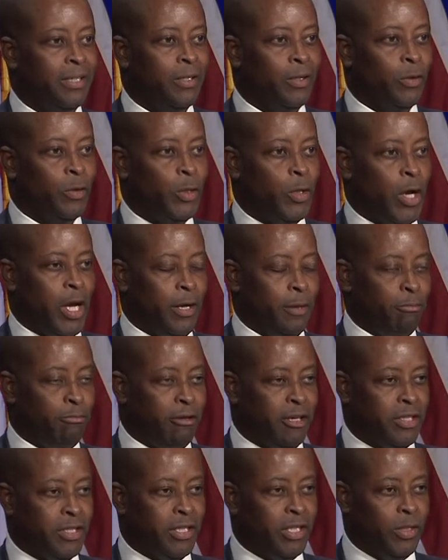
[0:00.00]
You had a
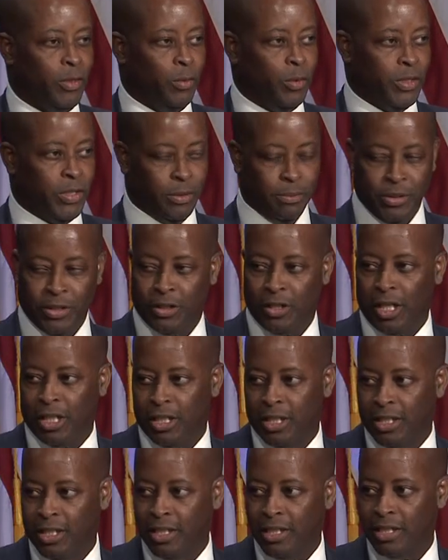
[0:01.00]
president who was a
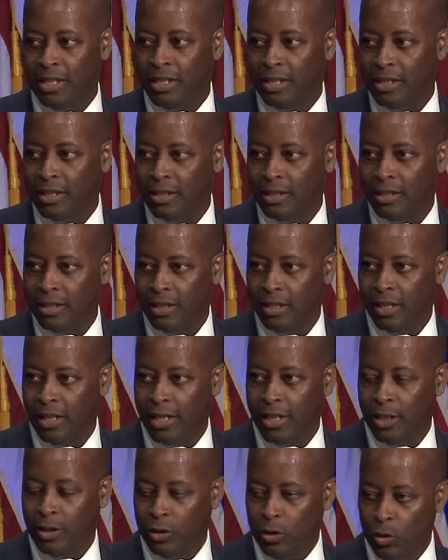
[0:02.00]
misogynist
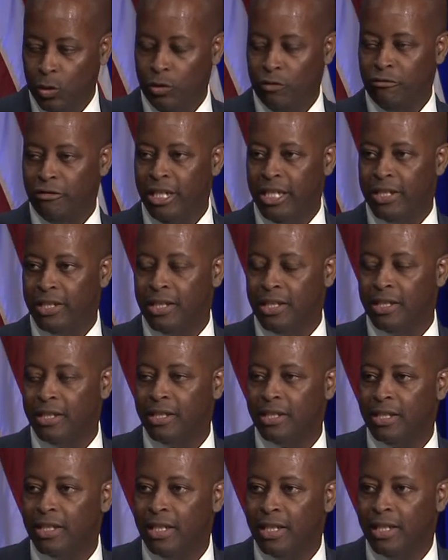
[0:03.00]
and a known
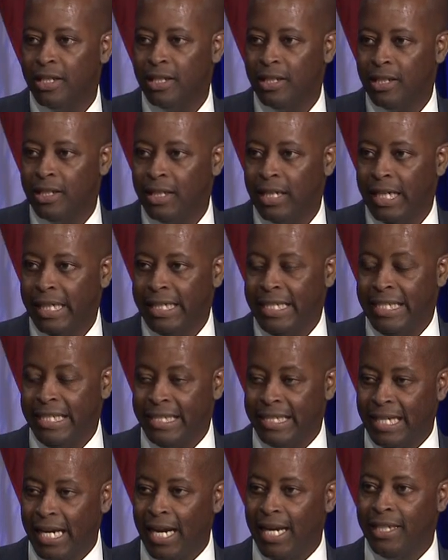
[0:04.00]
racist, and he
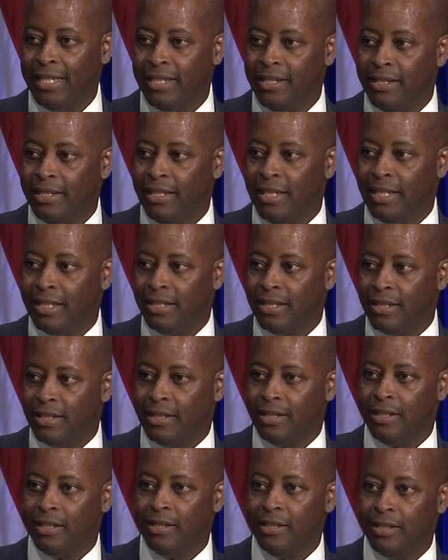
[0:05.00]
signed into
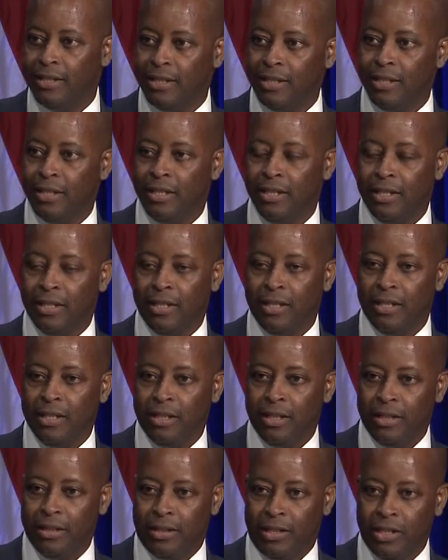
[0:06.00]
existence
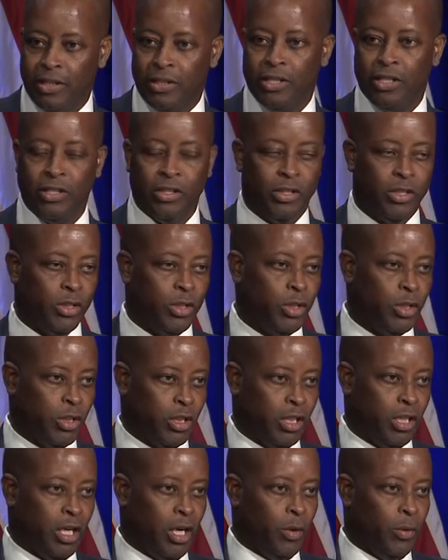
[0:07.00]
this
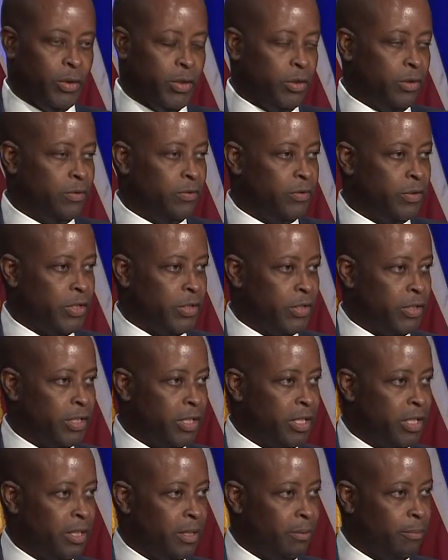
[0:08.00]
institution, Howard
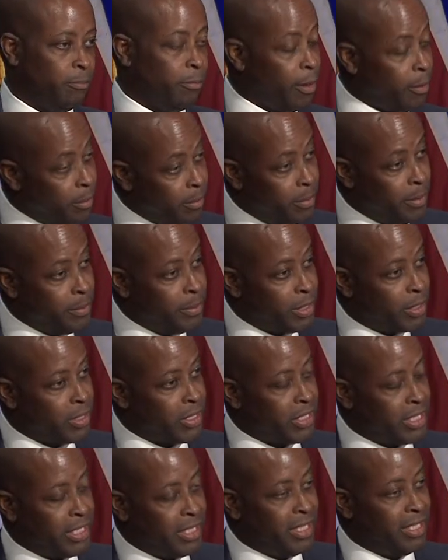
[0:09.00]
University, probably
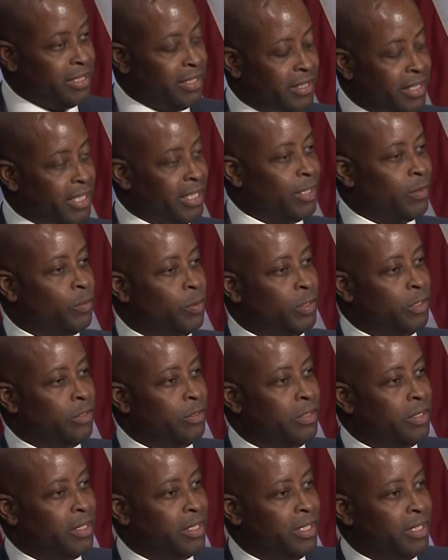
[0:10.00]
because he didn't think it would
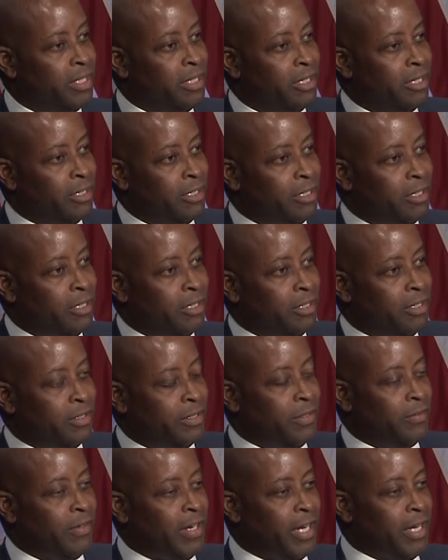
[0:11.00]

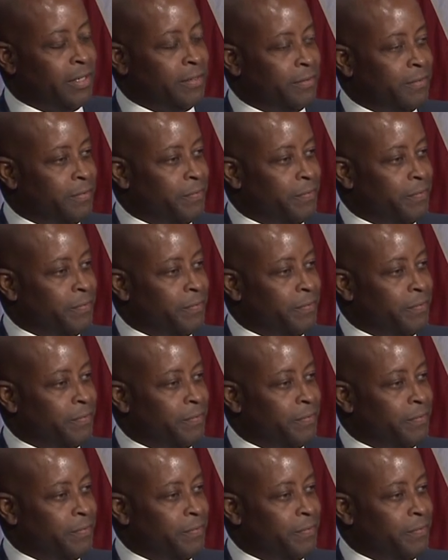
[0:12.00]
survive.